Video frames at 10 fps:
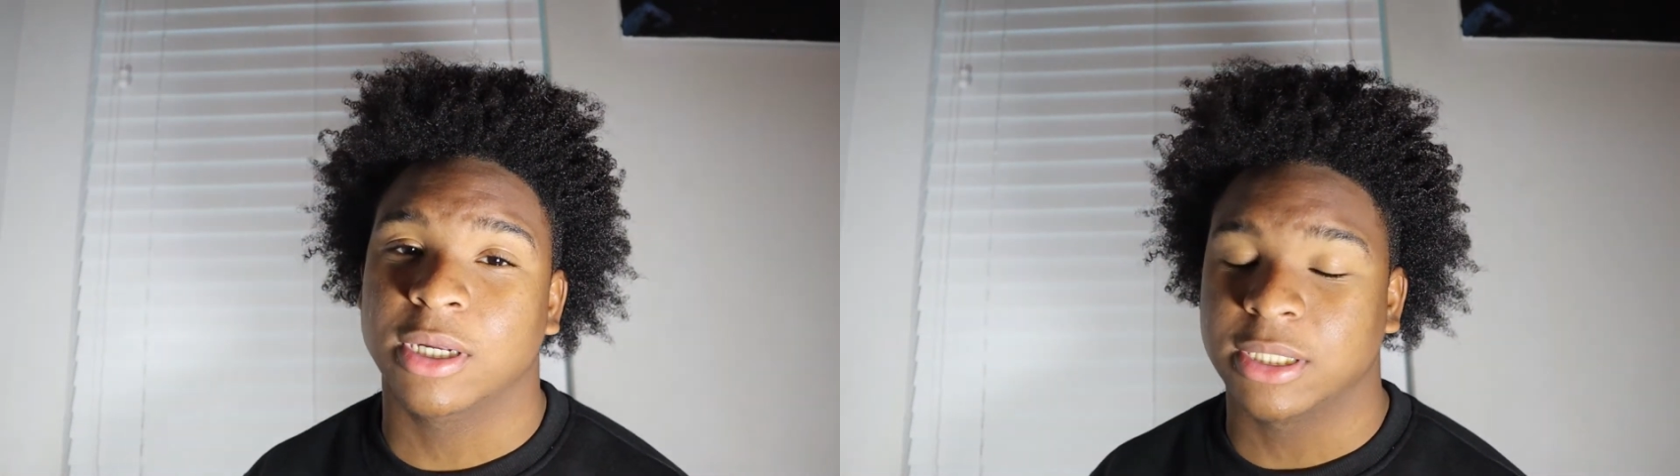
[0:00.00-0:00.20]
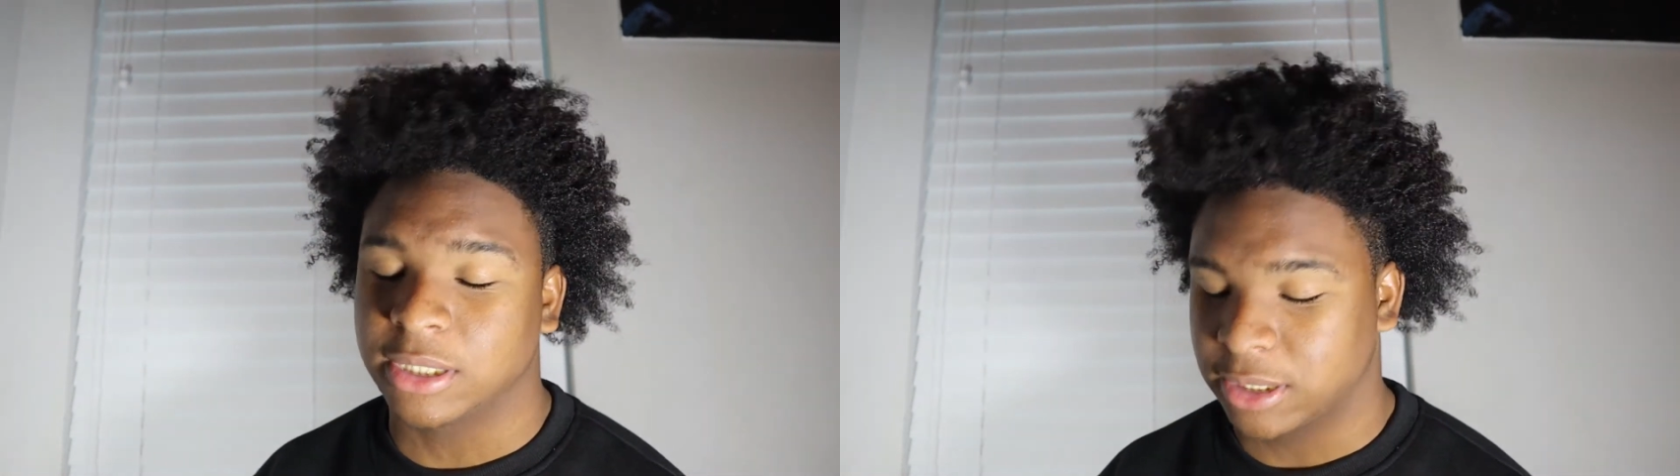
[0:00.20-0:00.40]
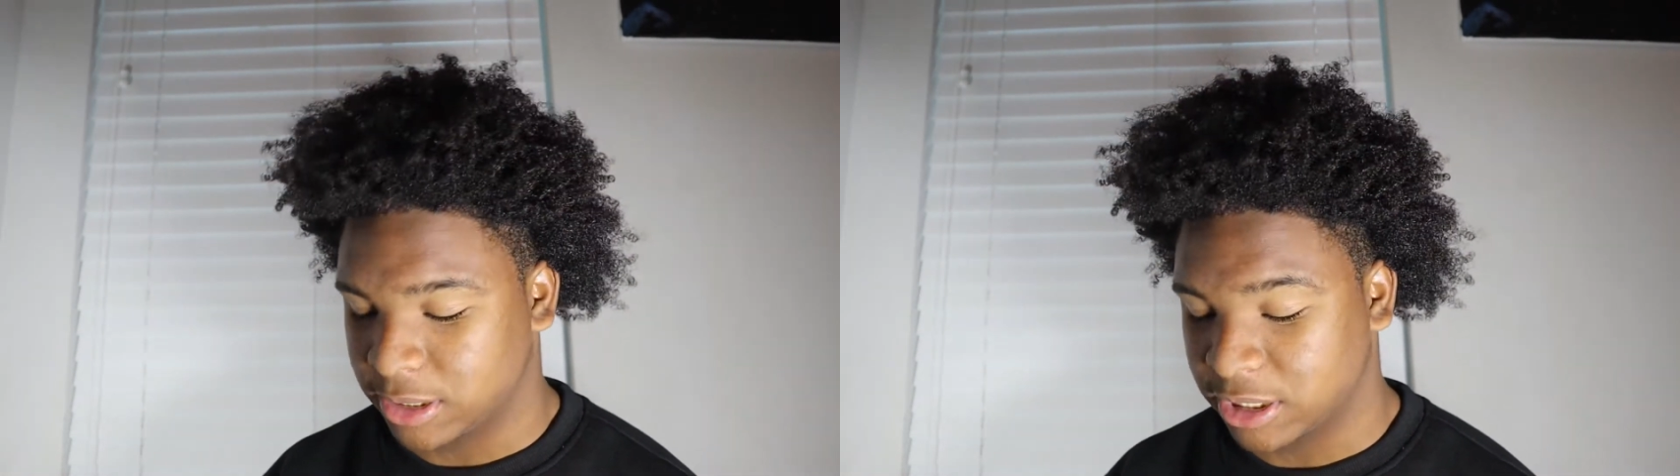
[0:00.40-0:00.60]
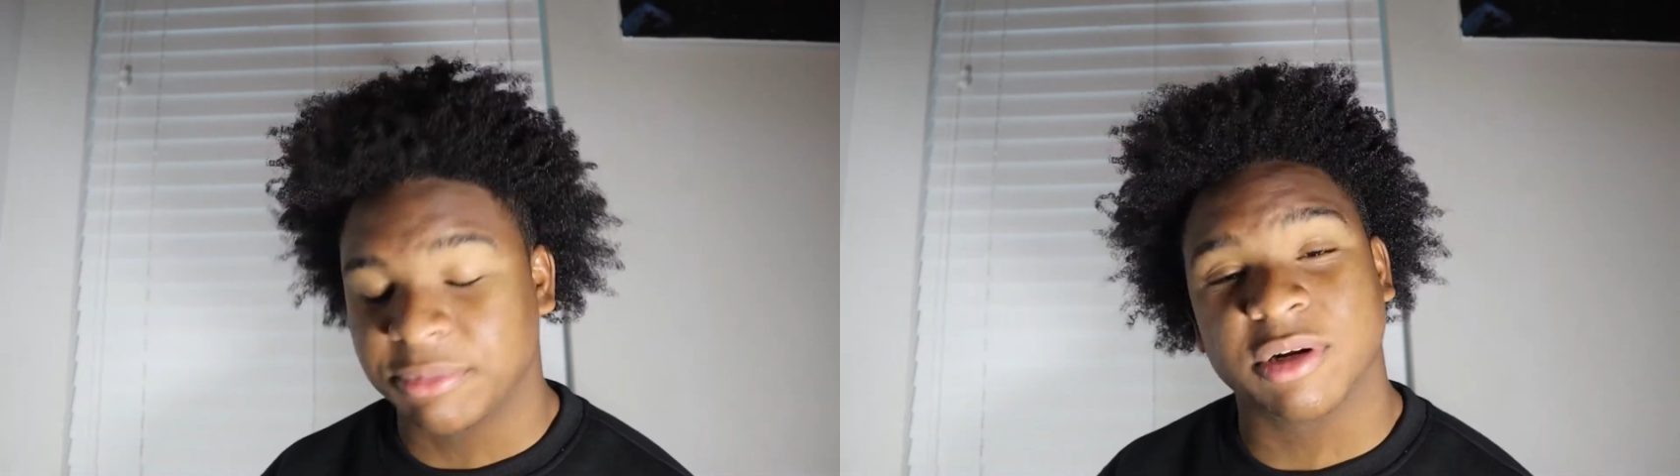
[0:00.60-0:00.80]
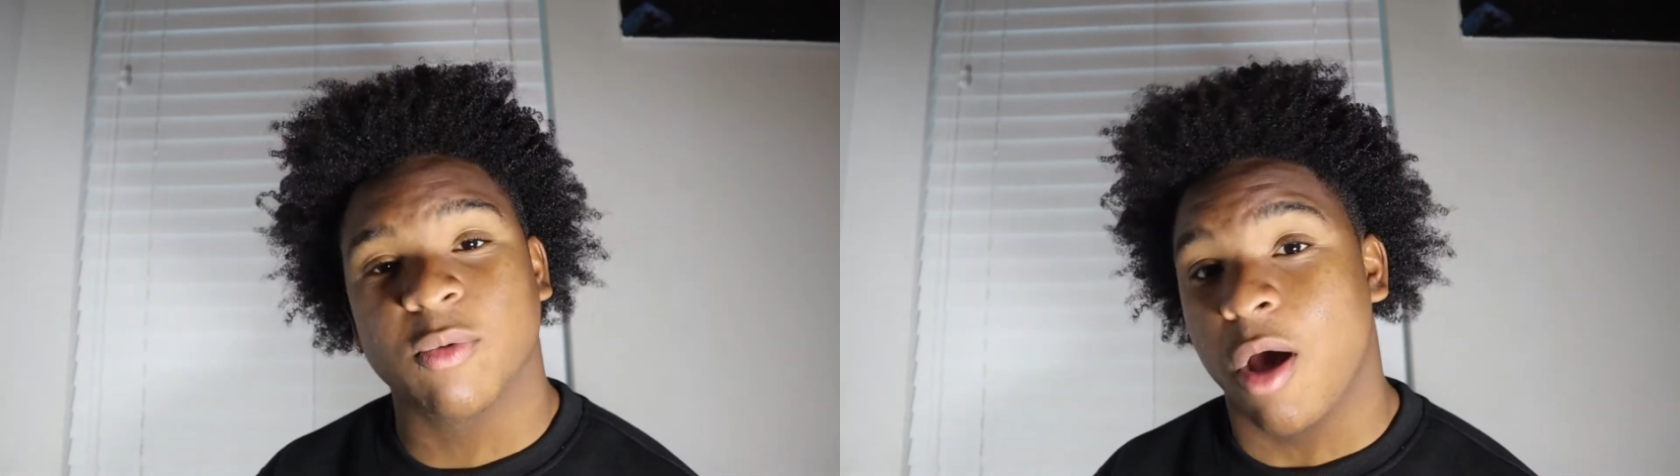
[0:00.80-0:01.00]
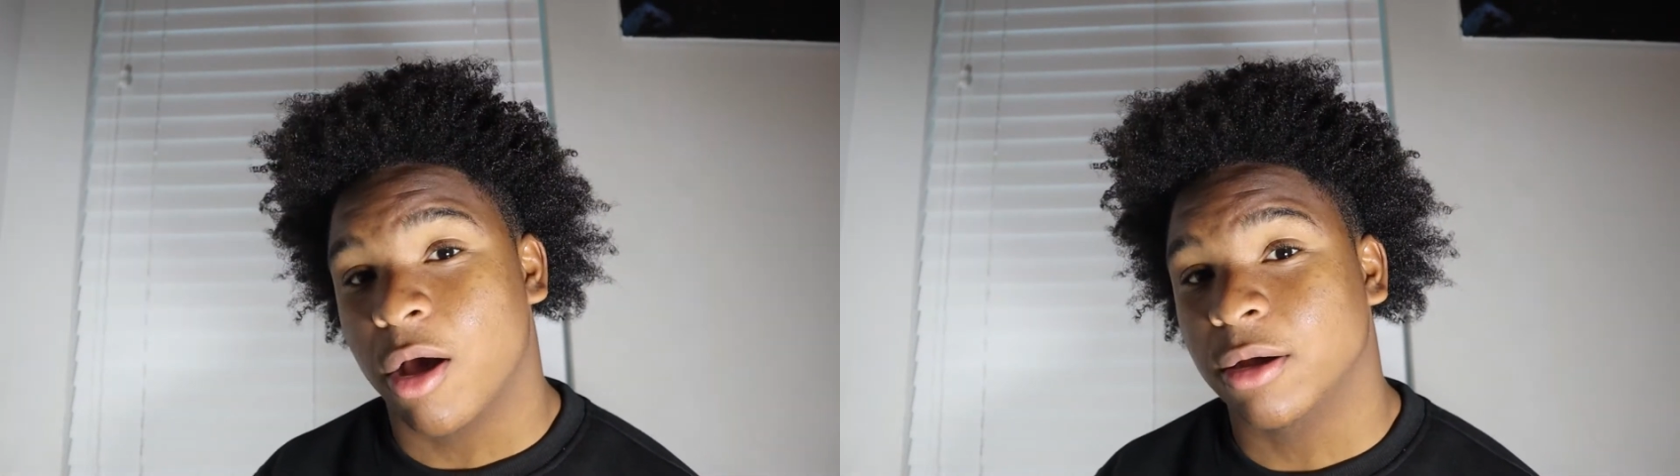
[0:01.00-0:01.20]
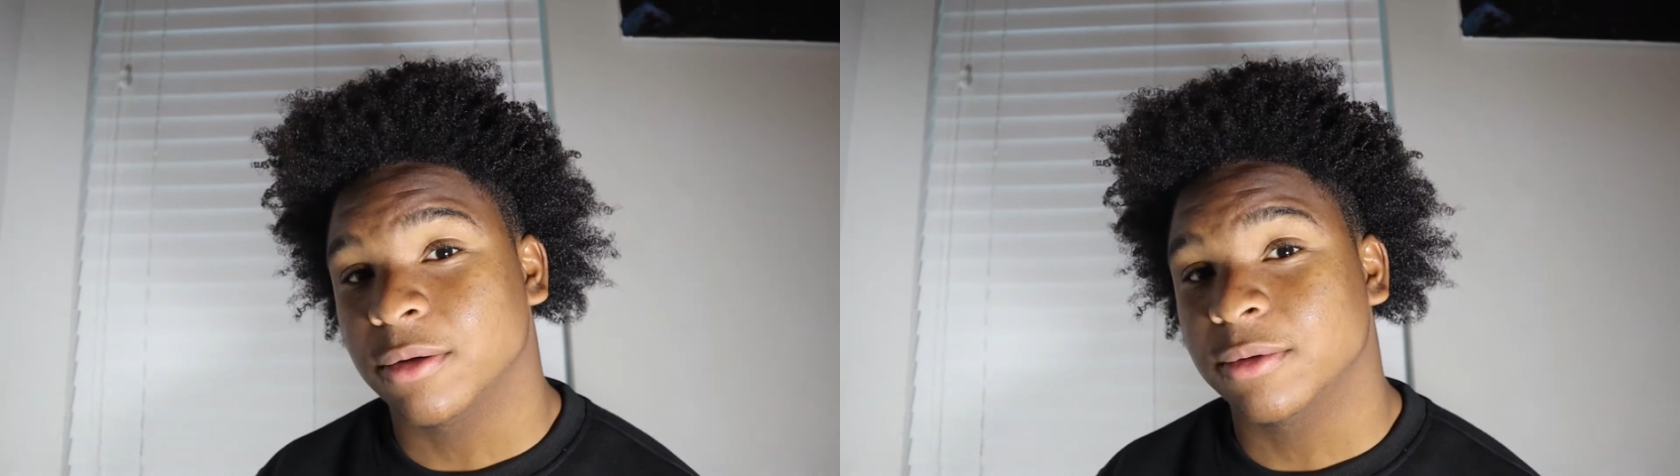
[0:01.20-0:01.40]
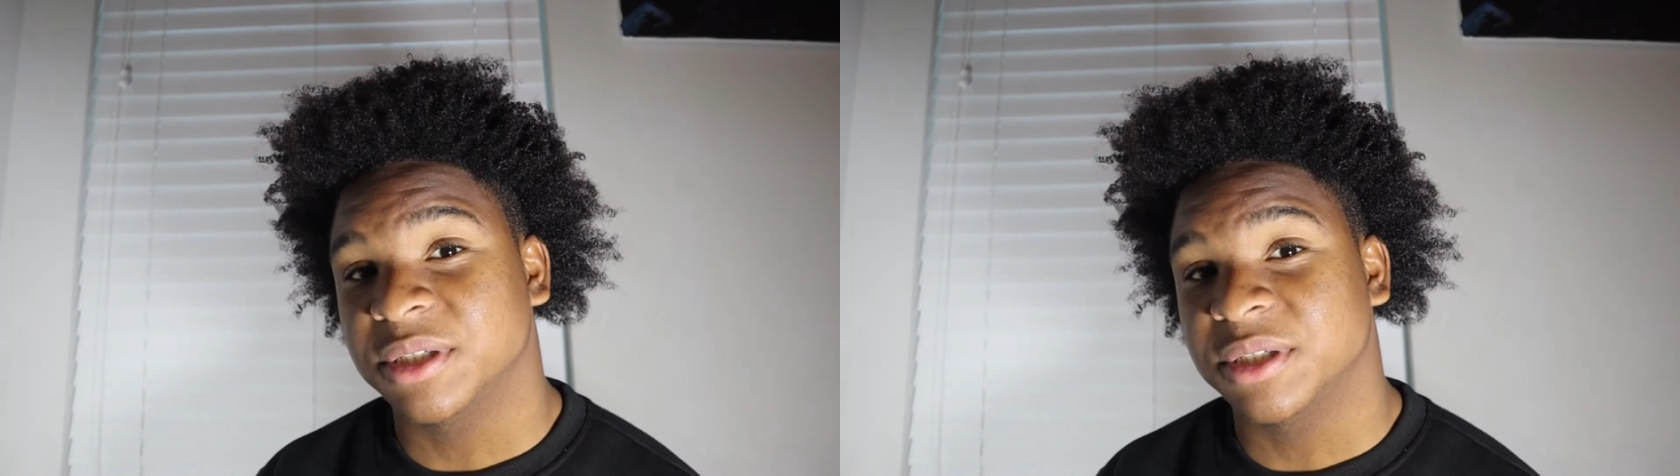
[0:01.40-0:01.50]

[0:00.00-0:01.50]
because it's been a while.